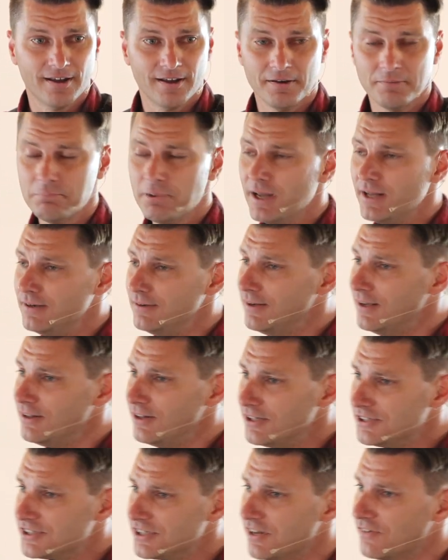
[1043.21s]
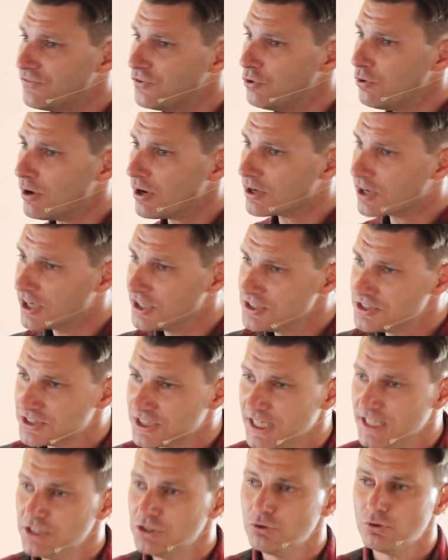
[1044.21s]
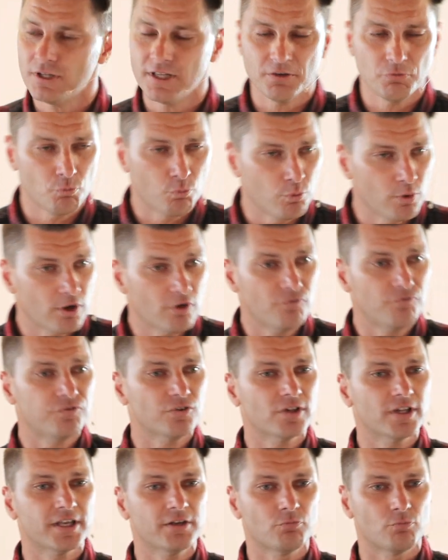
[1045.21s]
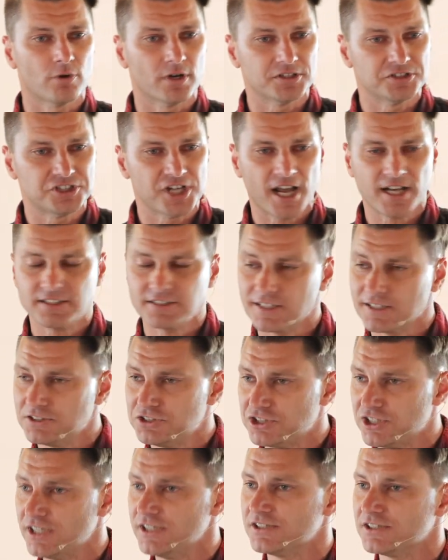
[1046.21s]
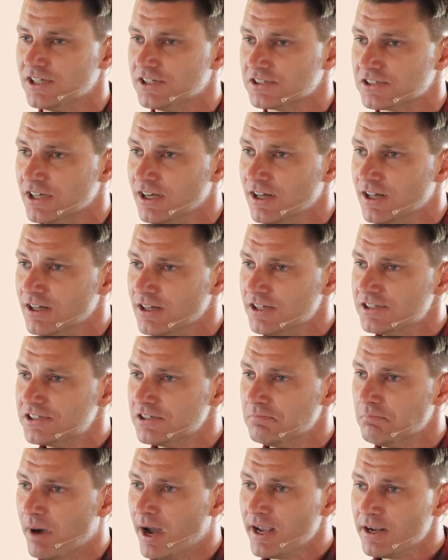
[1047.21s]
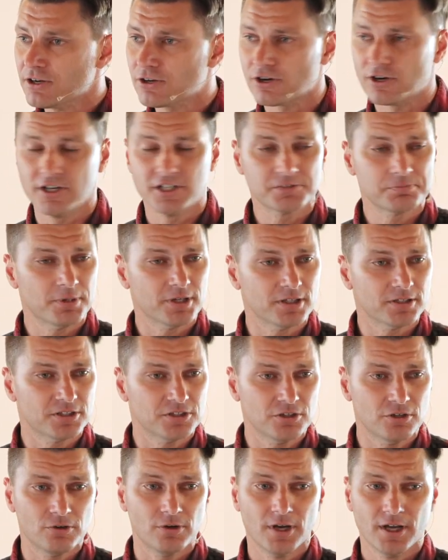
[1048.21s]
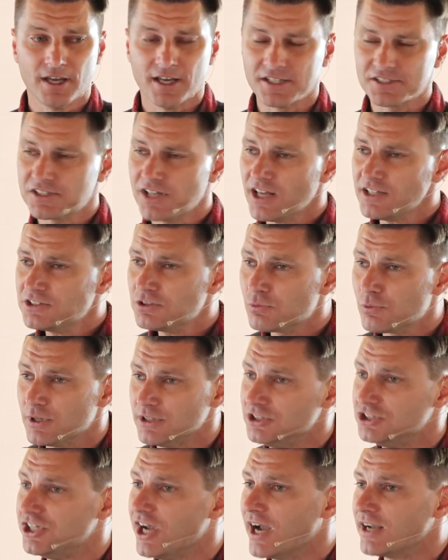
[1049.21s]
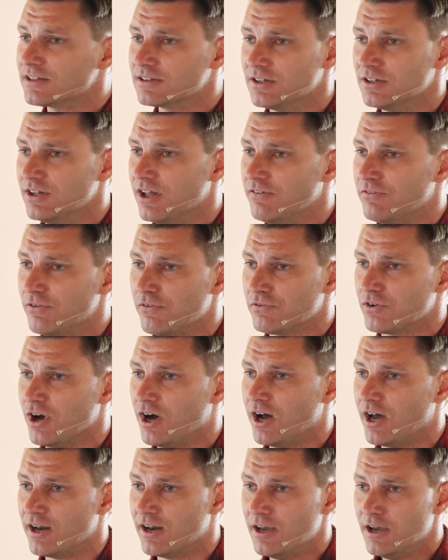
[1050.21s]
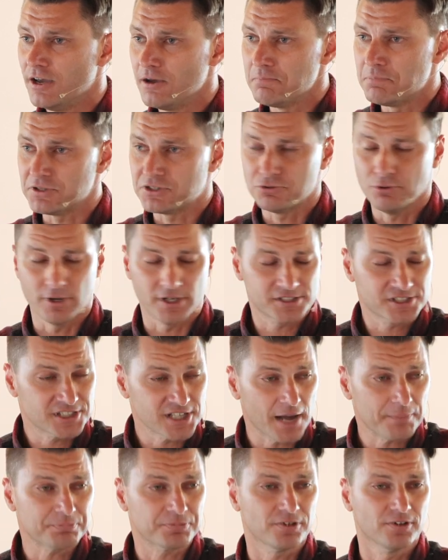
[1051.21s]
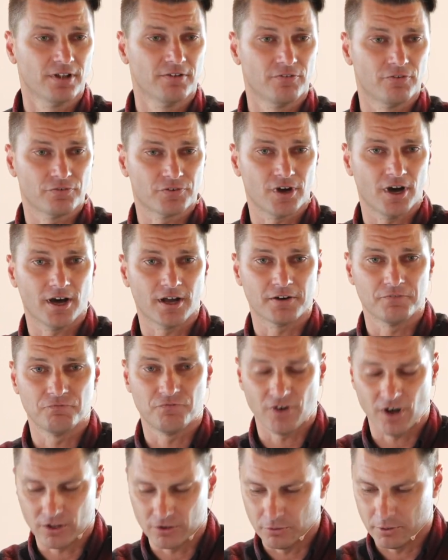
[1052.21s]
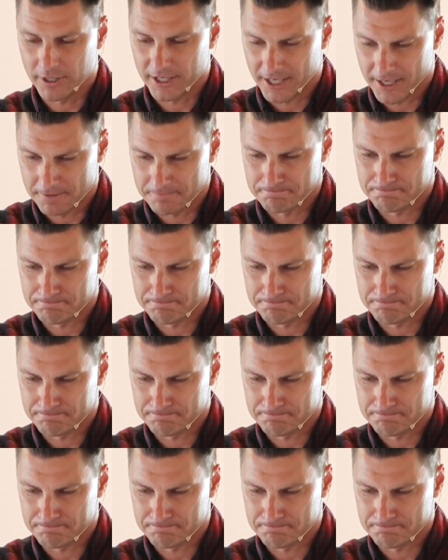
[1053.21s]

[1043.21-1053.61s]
But listen, if you are continually willfully rejecting Jesus, listen, my encouragement to you is not to reject the love of God, but to accept the love of God and follow Him.